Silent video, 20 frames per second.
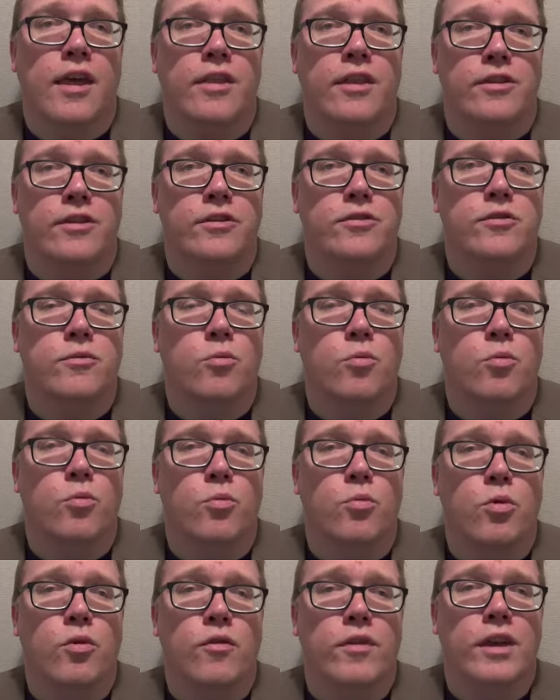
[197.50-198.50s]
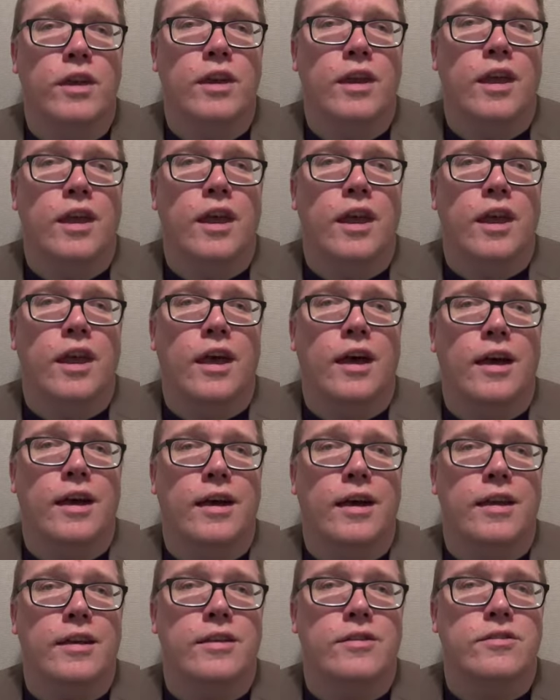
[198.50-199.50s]
that this movie
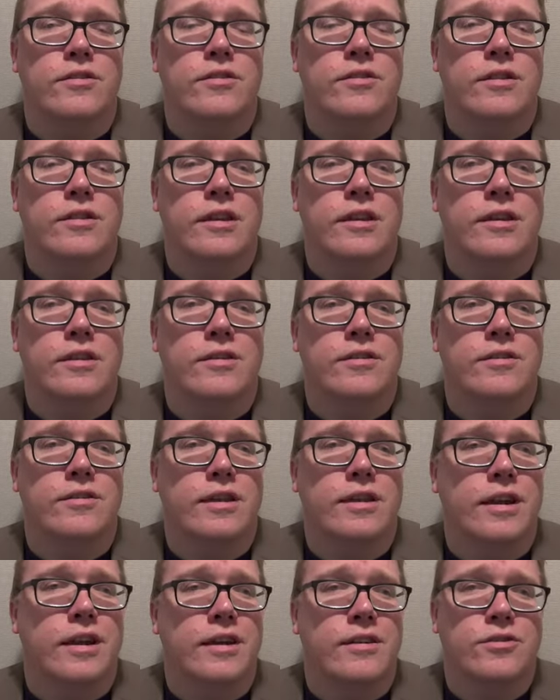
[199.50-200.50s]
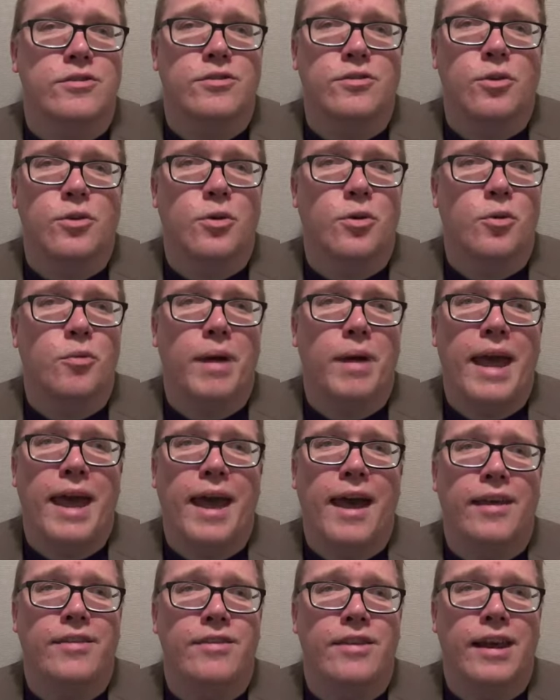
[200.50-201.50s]
is so
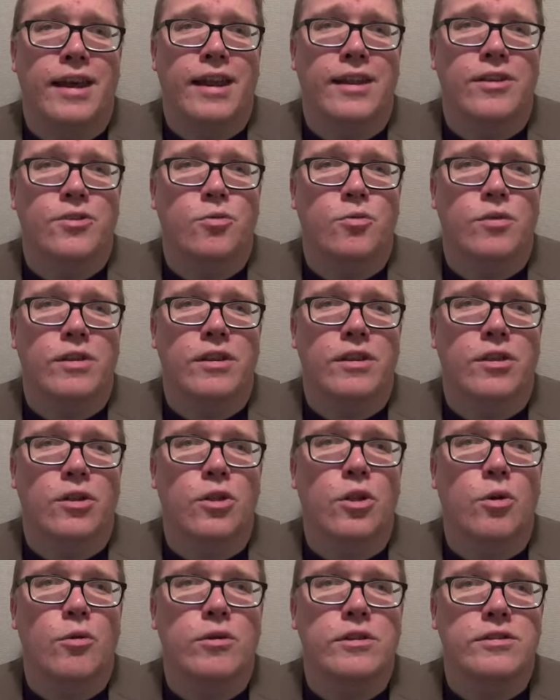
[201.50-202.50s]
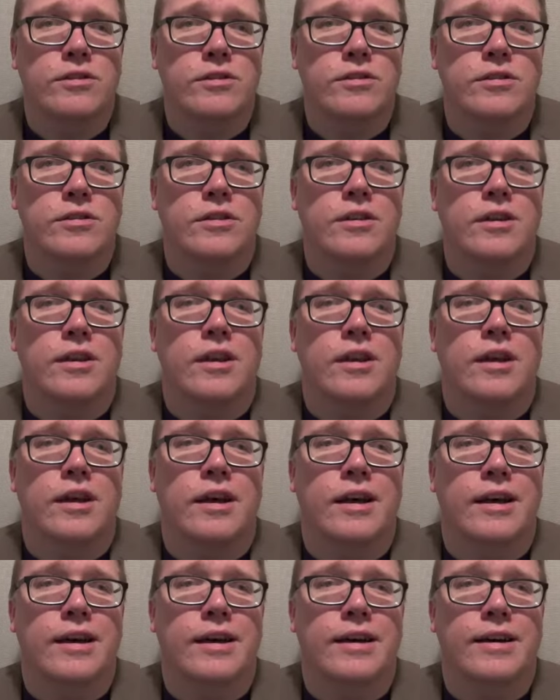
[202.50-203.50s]
bad that it's one of the lowest
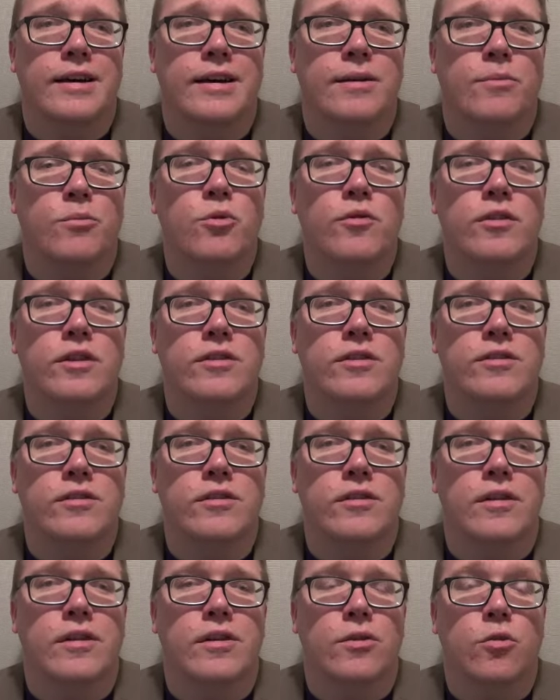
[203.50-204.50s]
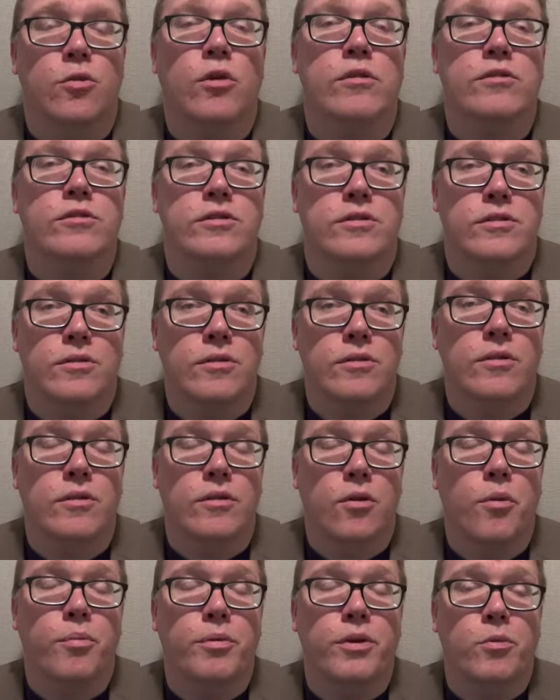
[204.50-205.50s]
movies gross
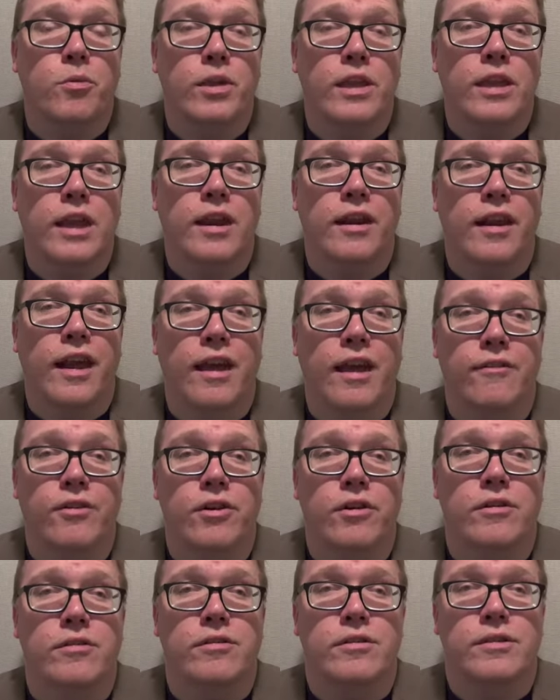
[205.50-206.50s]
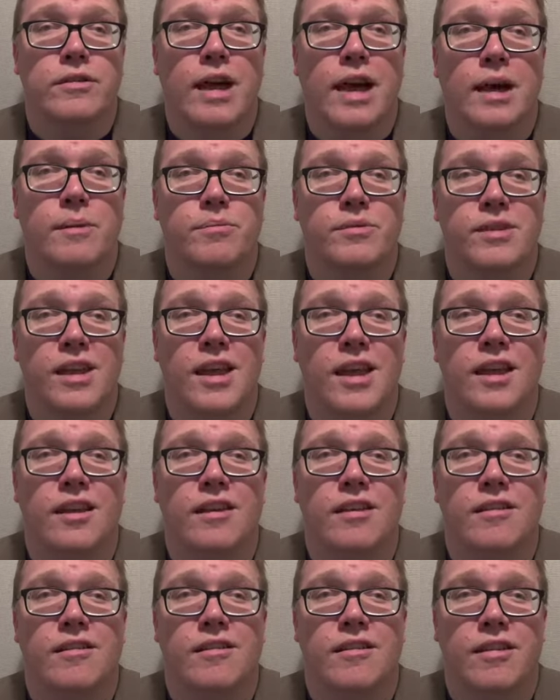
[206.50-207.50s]
opening weekend ever. Top 10.